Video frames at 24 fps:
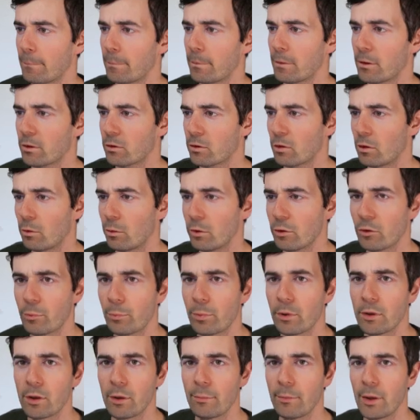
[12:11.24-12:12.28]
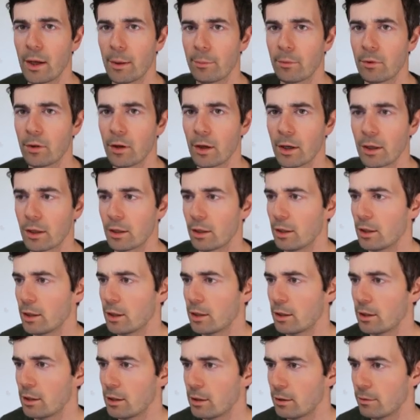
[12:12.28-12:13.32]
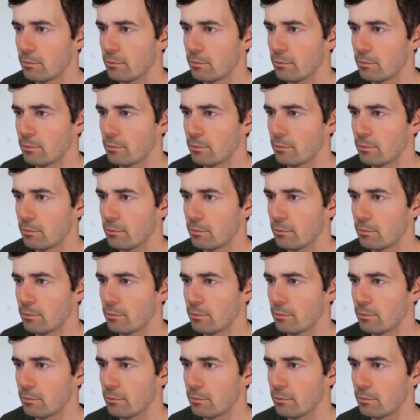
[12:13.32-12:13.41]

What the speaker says: So we'll just put the map title in,